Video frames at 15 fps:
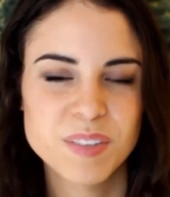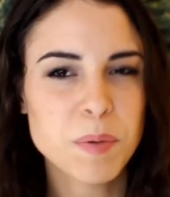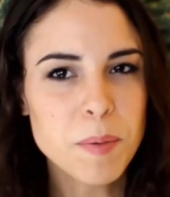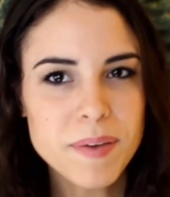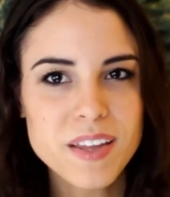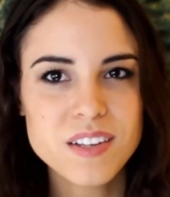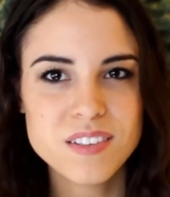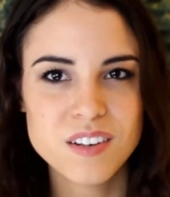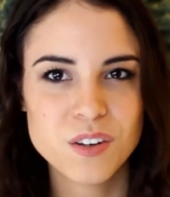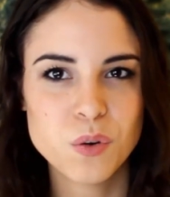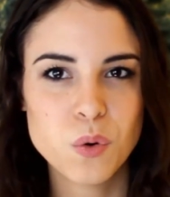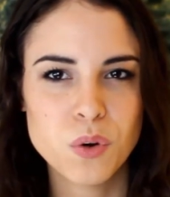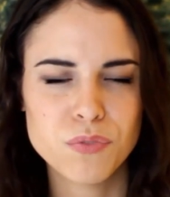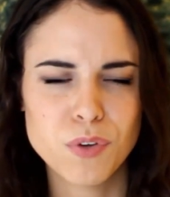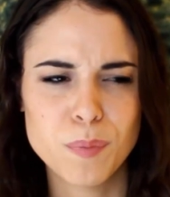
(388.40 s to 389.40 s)
maybe it is an
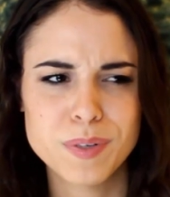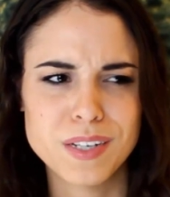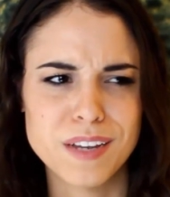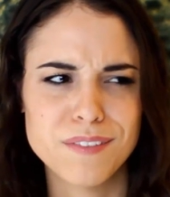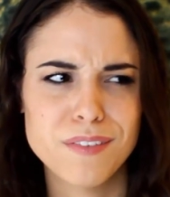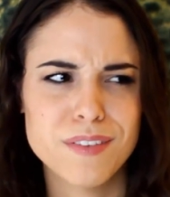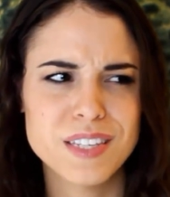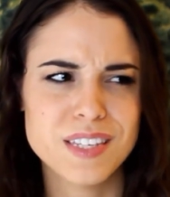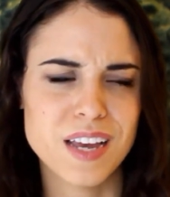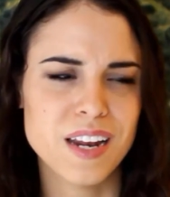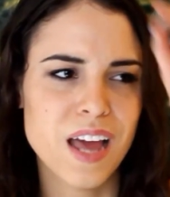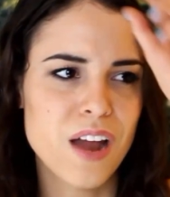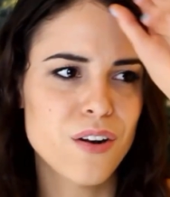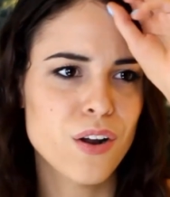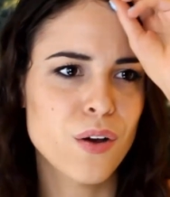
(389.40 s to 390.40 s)
agoraphobic type of
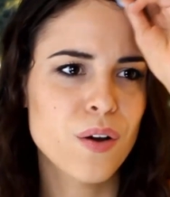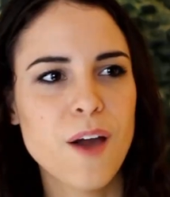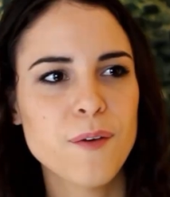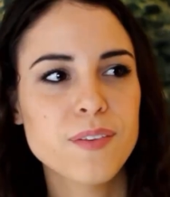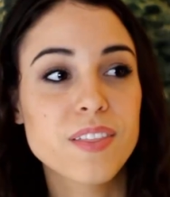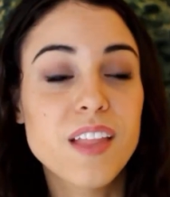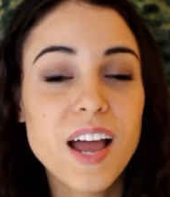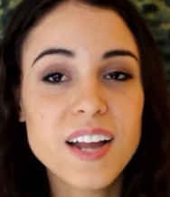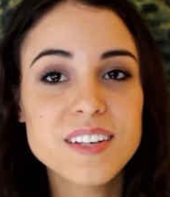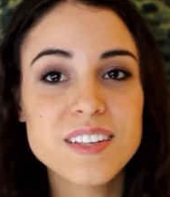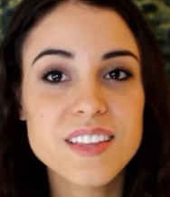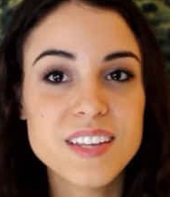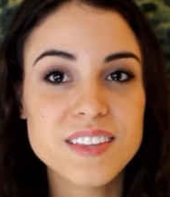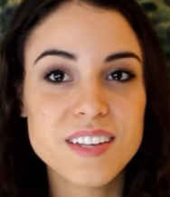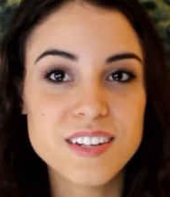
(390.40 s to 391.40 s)
anxiety. I don't know. I would like to
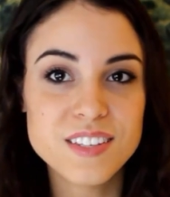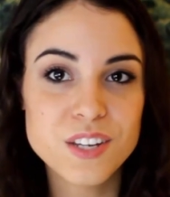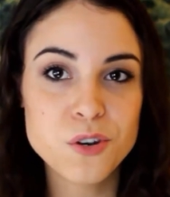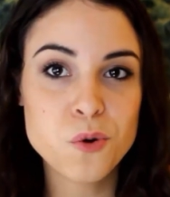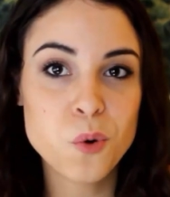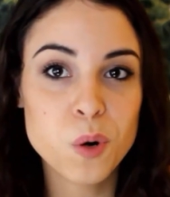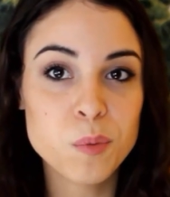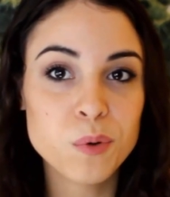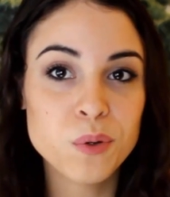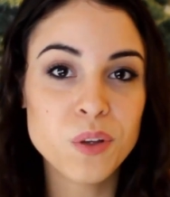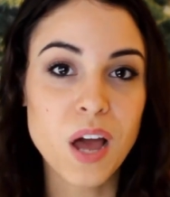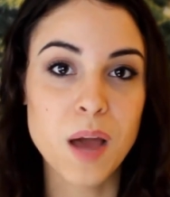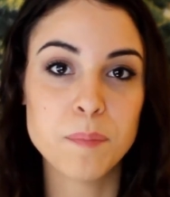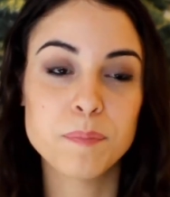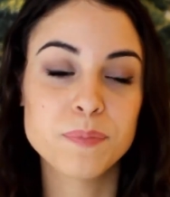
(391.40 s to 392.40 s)
think that it's a
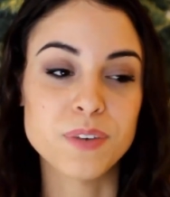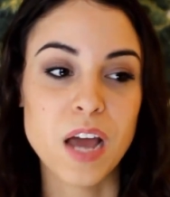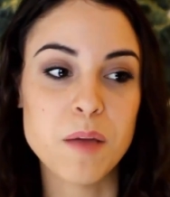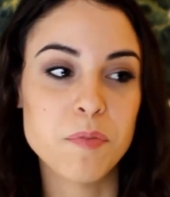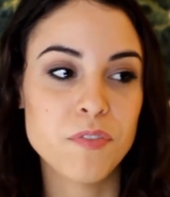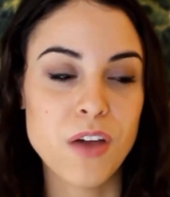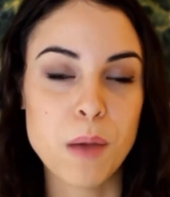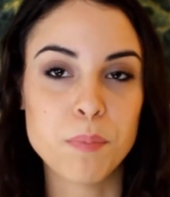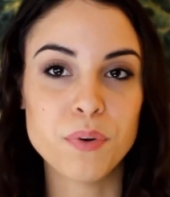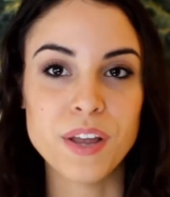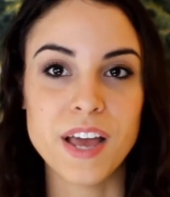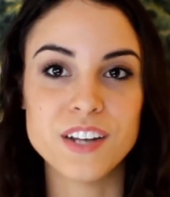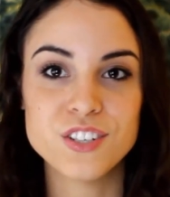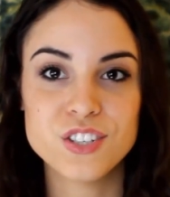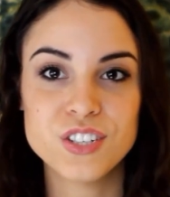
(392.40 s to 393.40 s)
normal type of
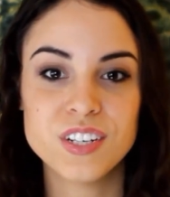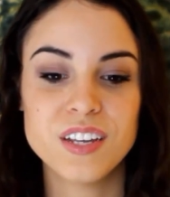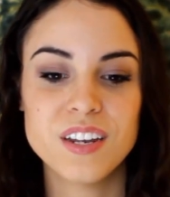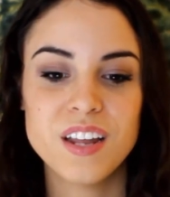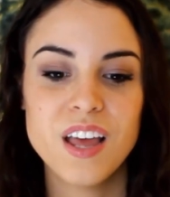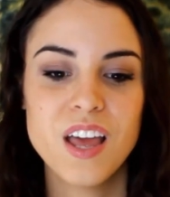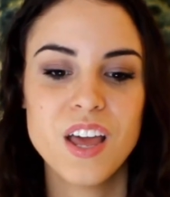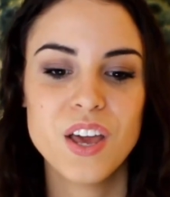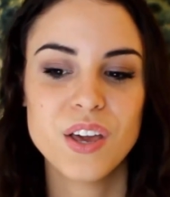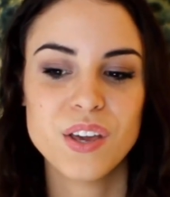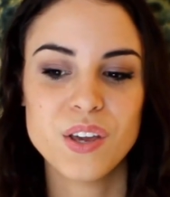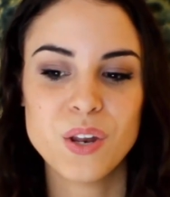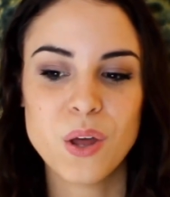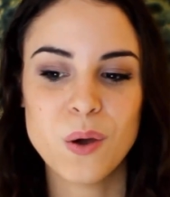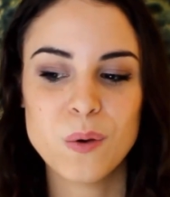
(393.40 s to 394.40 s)
apprehension,
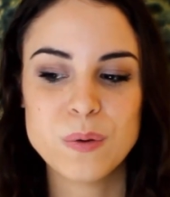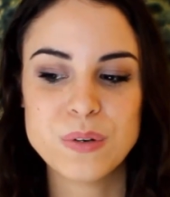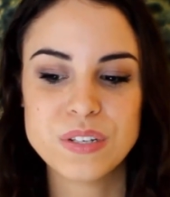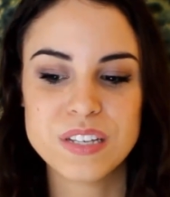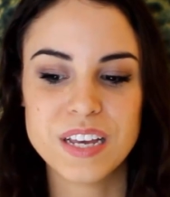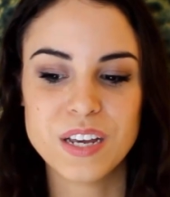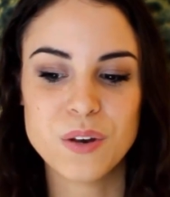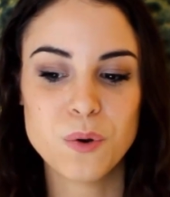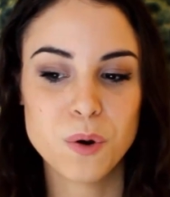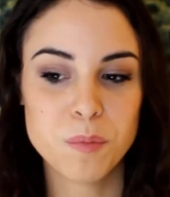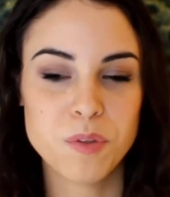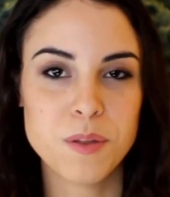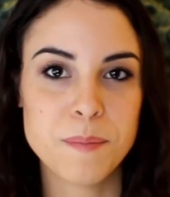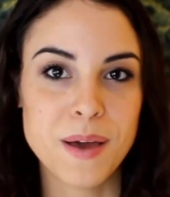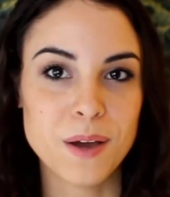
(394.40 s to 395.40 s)
you know, just like a
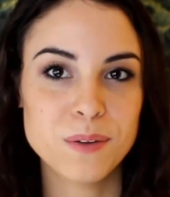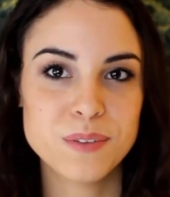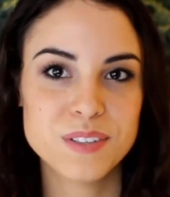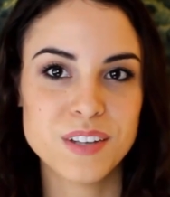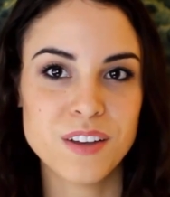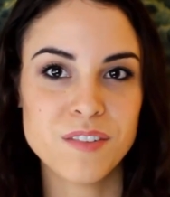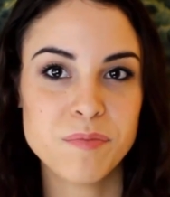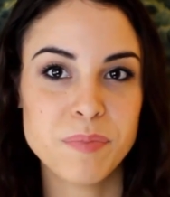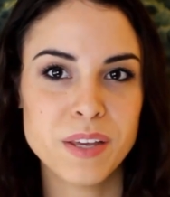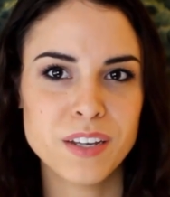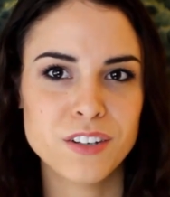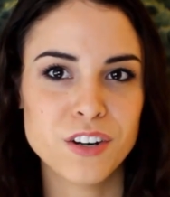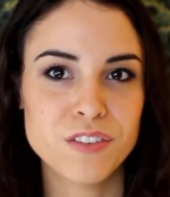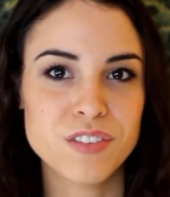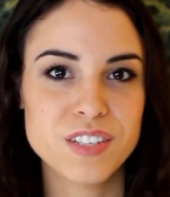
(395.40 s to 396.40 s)
normal amount of
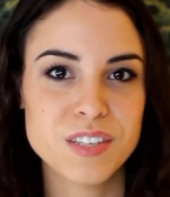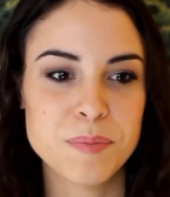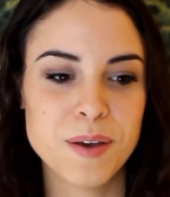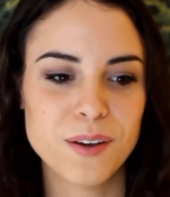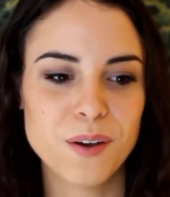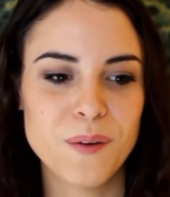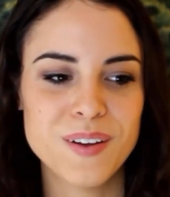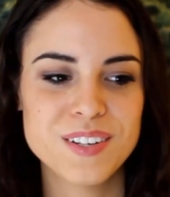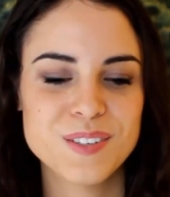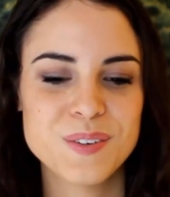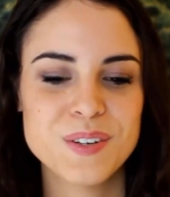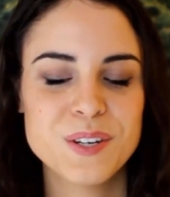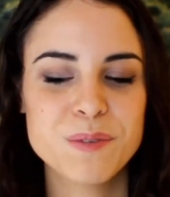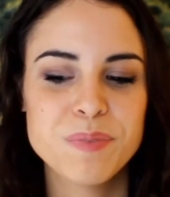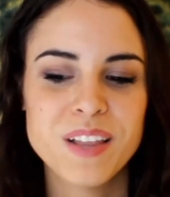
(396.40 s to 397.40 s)
being nervous about going
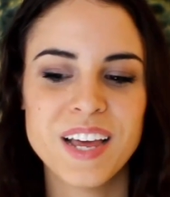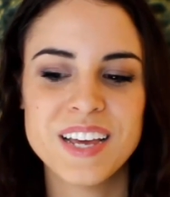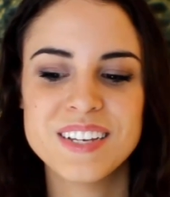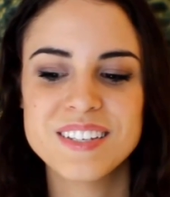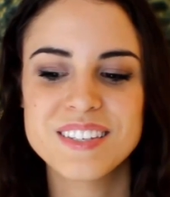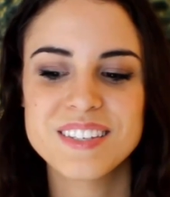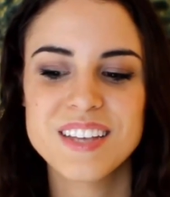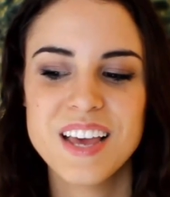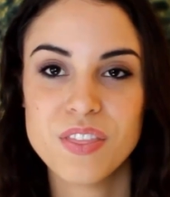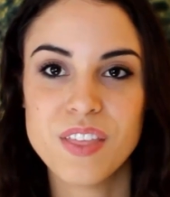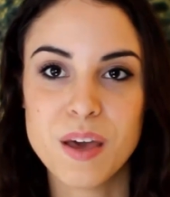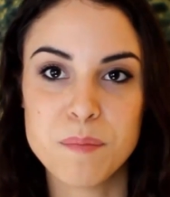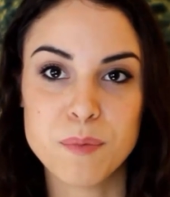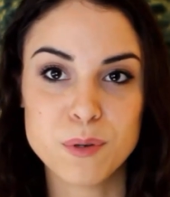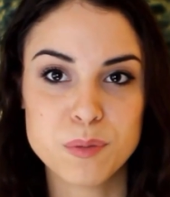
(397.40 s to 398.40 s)
to a new place
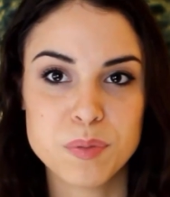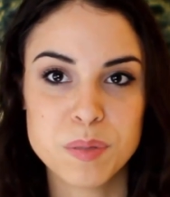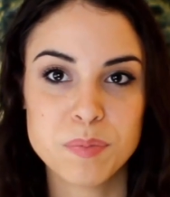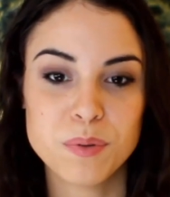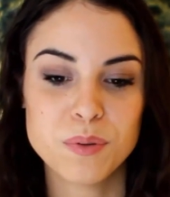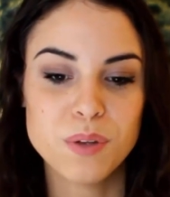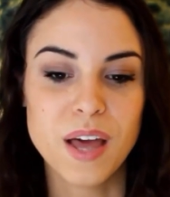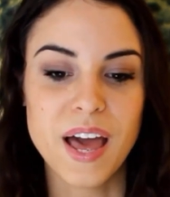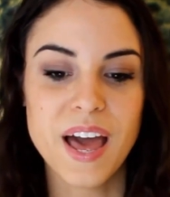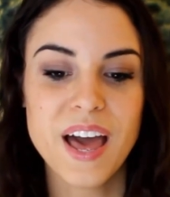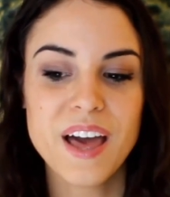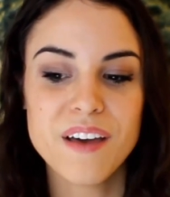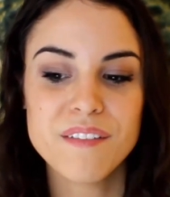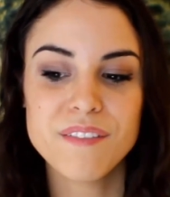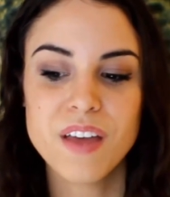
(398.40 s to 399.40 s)
that most people will
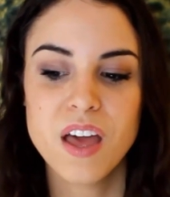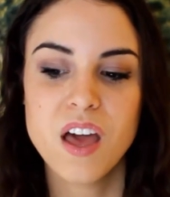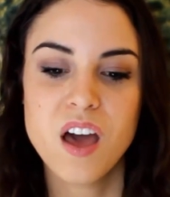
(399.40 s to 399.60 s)
have.